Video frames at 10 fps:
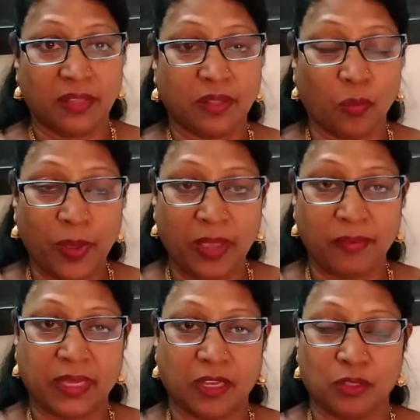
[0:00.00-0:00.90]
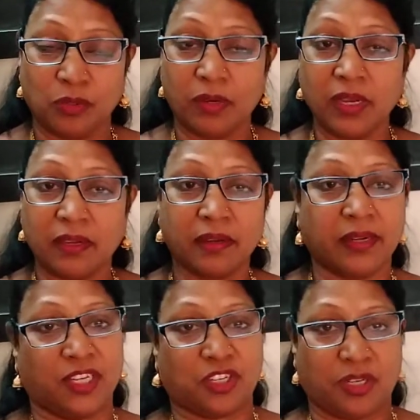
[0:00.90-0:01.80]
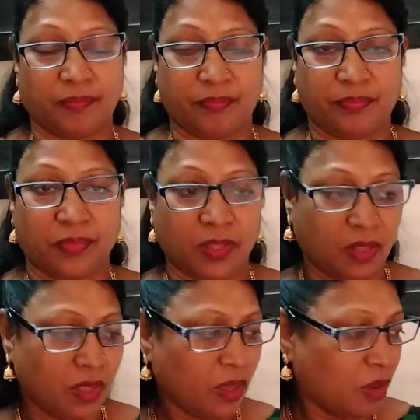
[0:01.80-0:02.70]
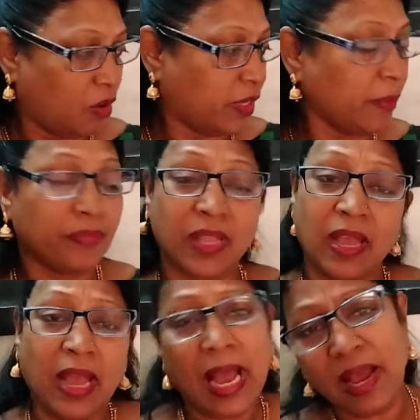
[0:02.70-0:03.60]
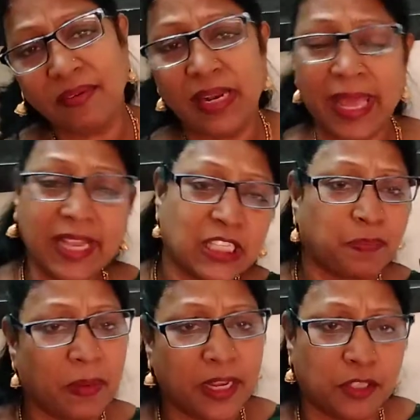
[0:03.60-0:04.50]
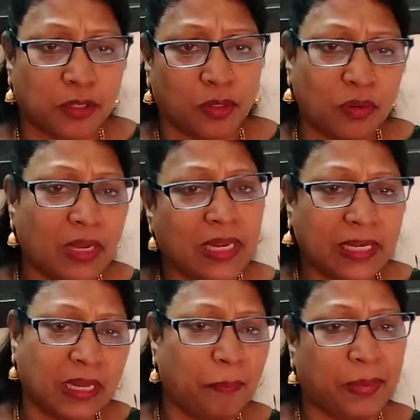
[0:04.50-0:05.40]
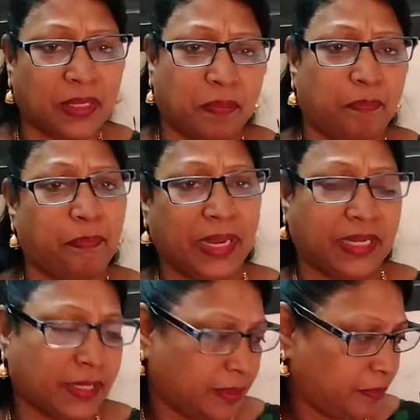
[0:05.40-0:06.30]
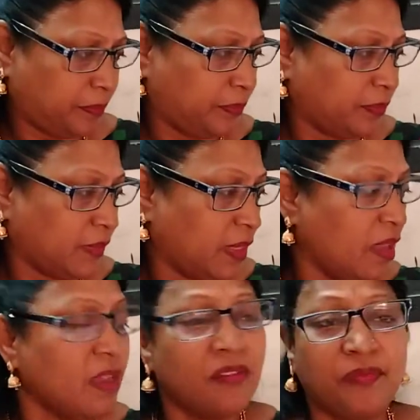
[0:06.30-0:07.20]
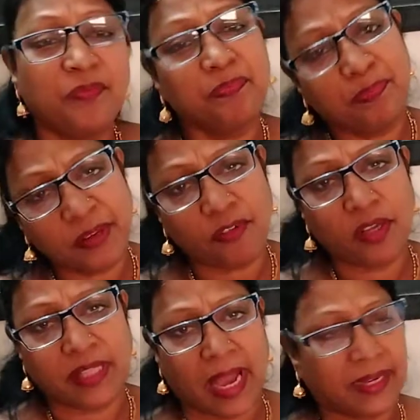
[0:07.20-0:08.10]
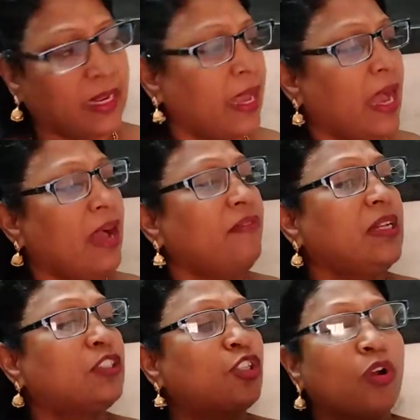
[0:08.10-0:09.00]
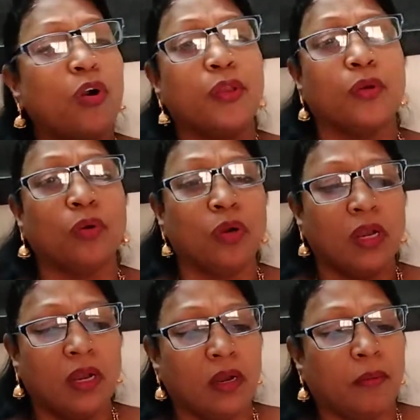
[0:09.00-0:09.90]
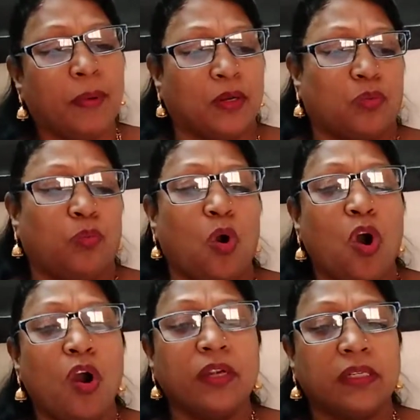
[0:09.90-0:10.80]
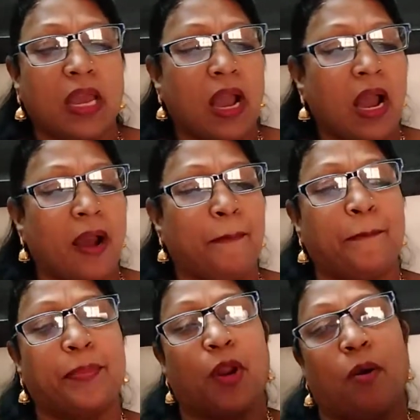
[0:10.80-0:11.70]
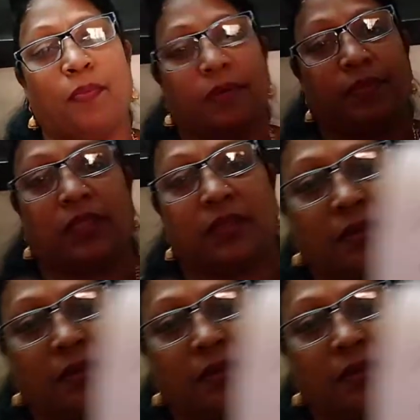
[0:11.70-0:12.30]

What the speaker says: the way we can do a correction. Okay, I will explain to you a little bit better. Before that, I will show you about what are proverbs.